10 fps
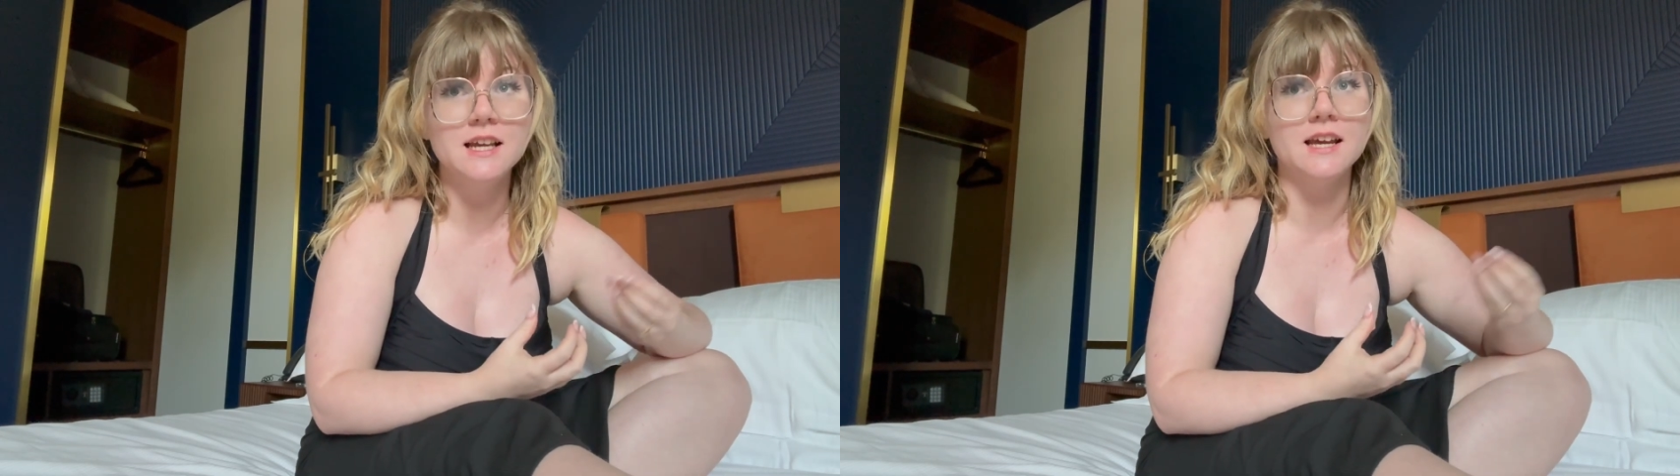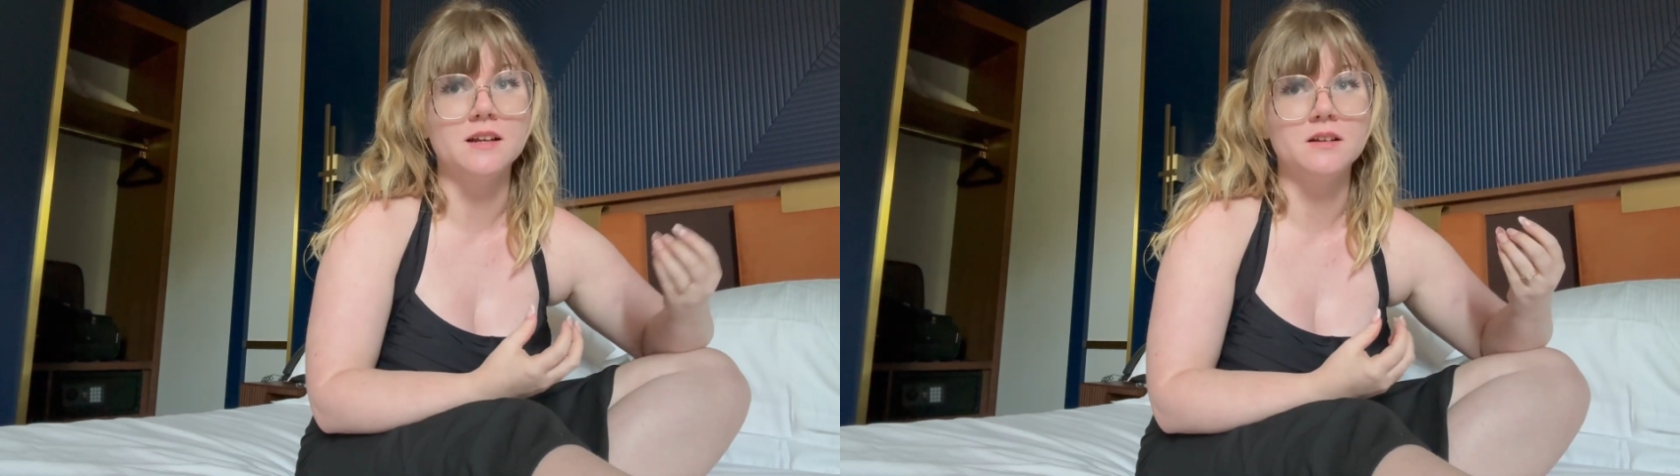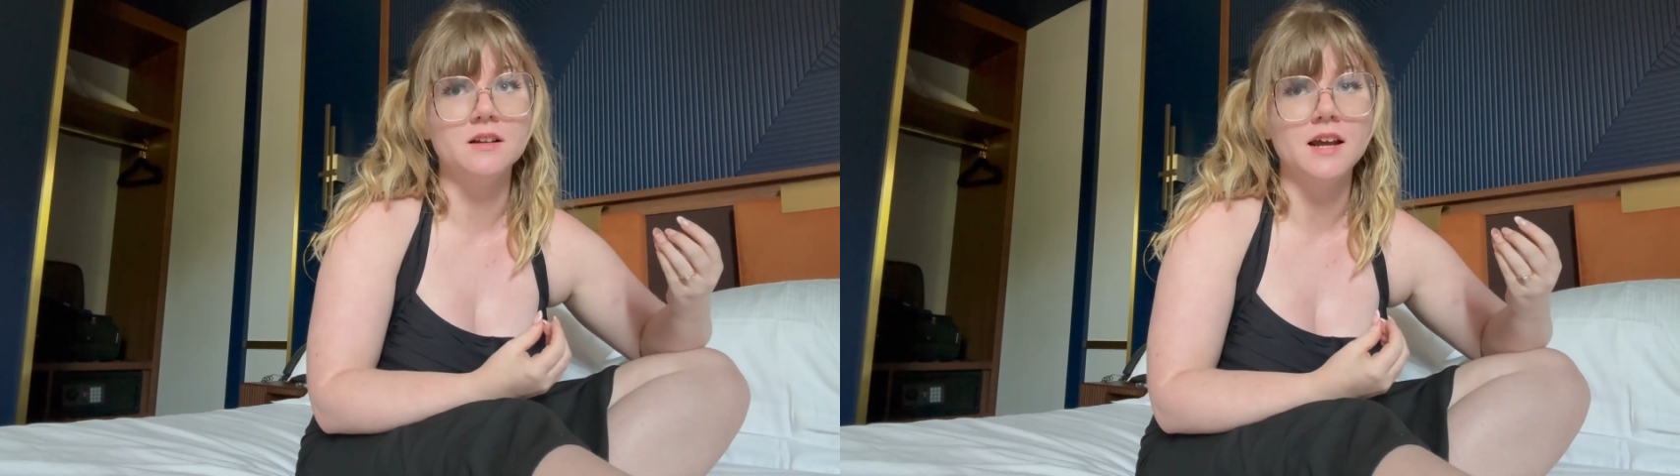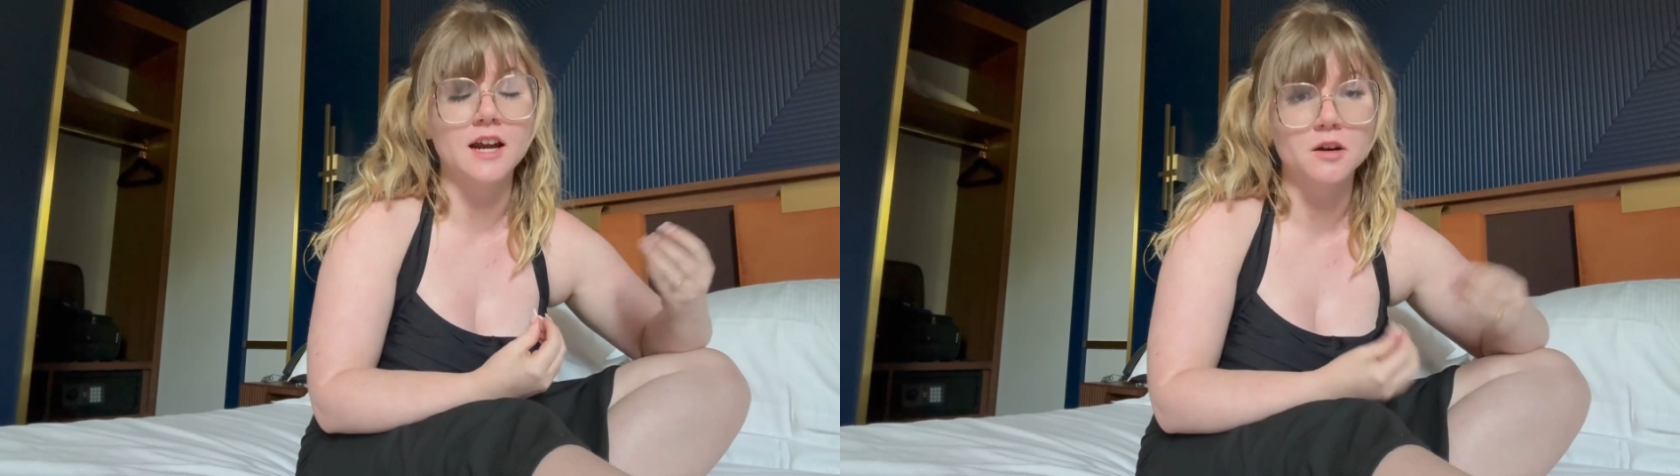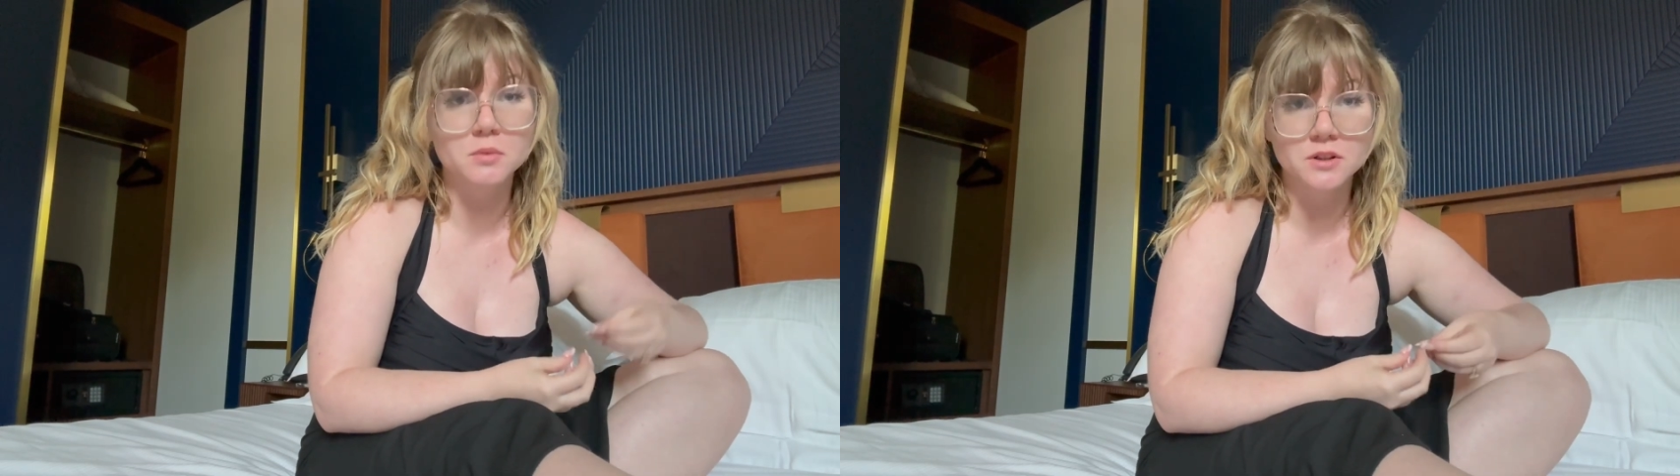and
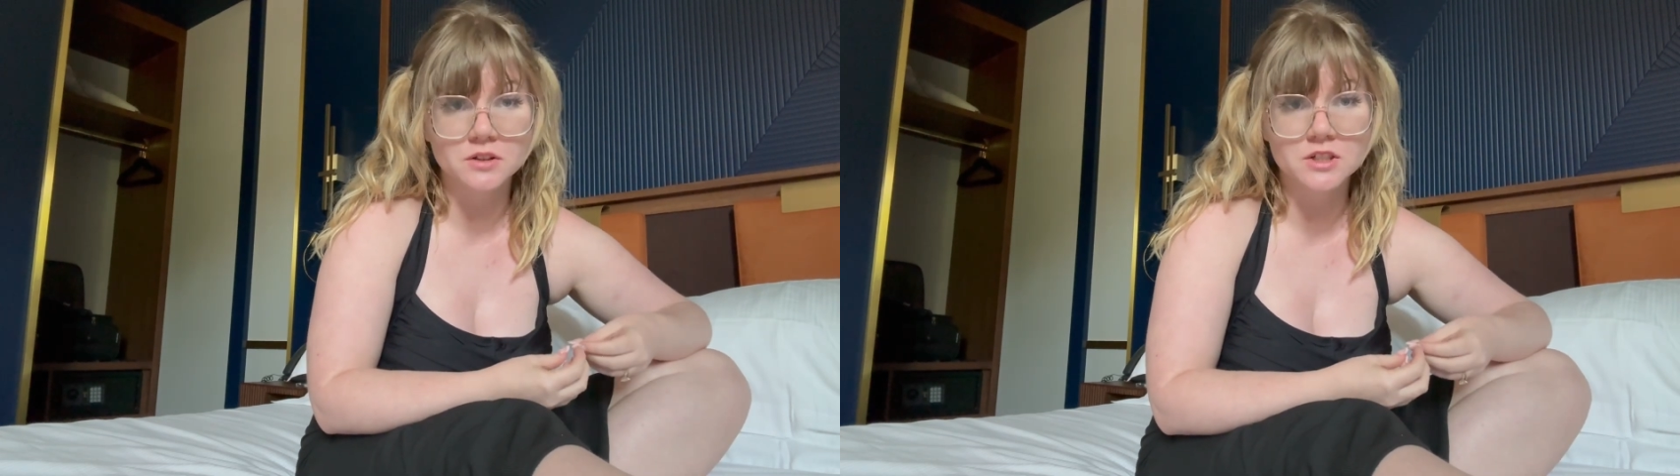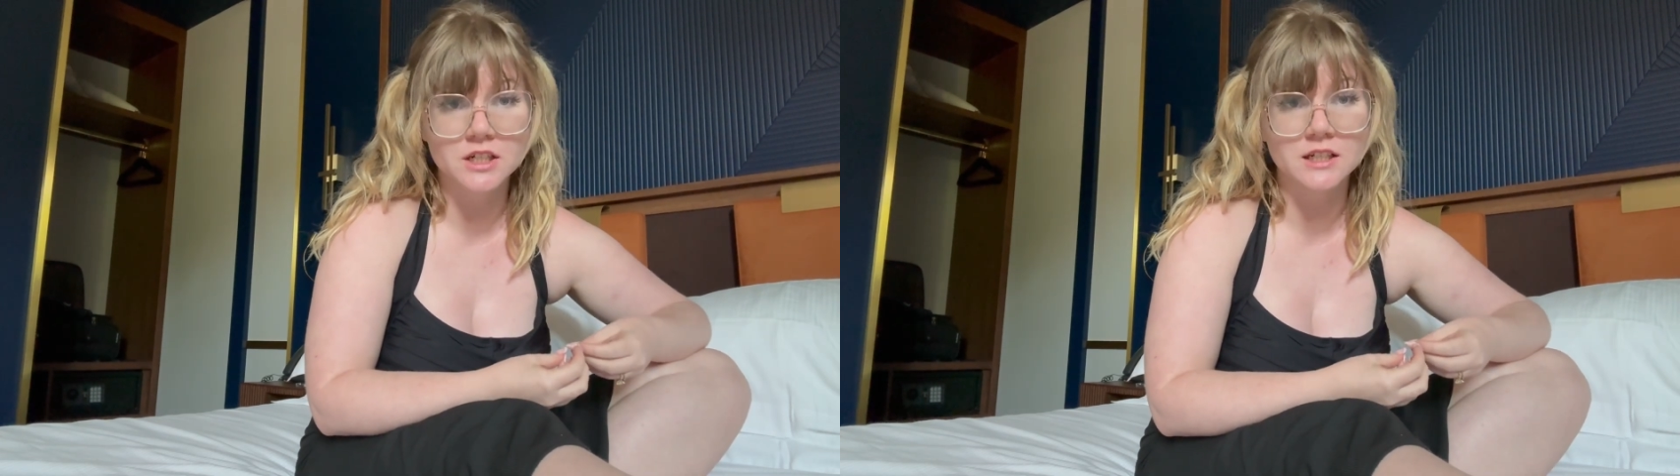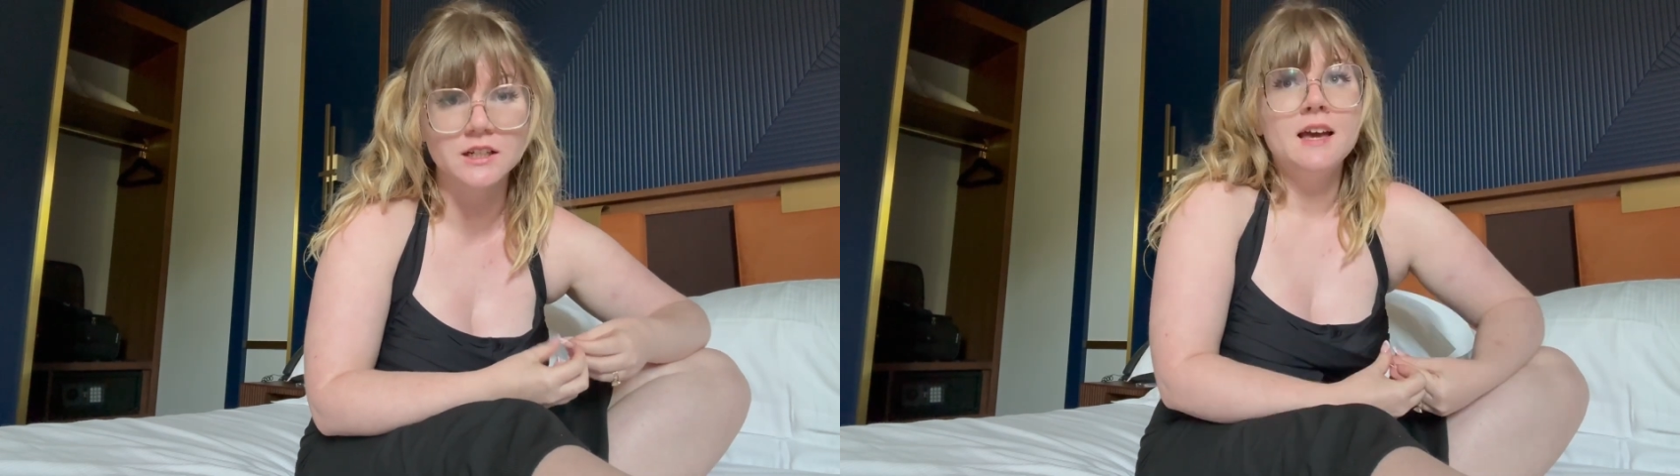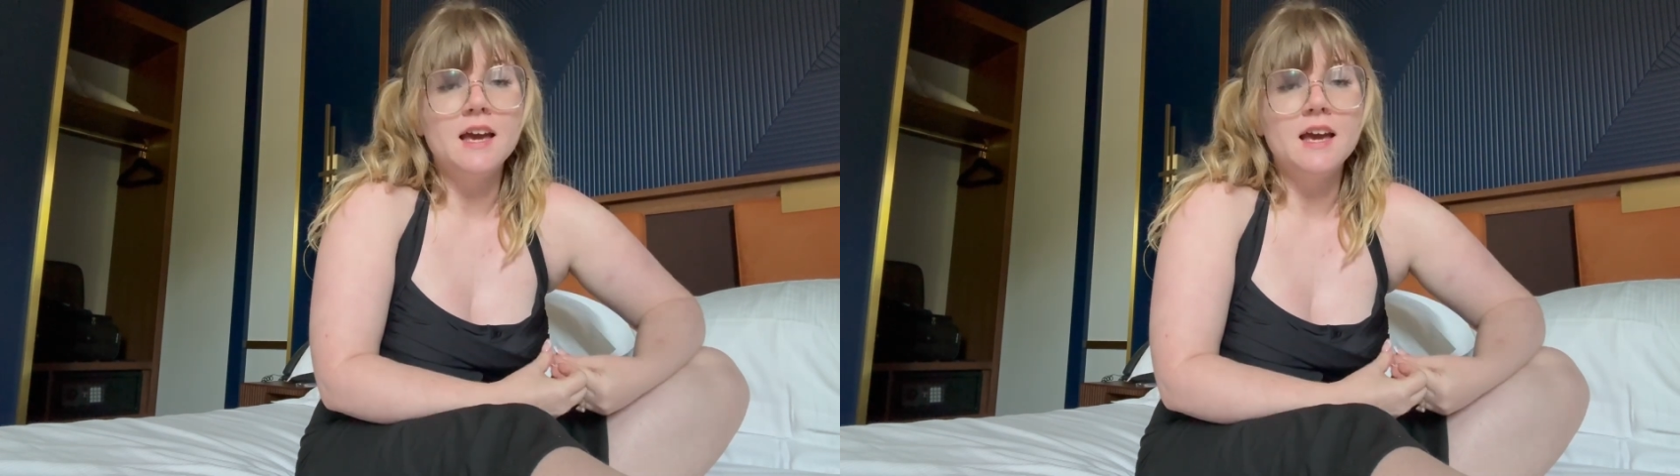air pollution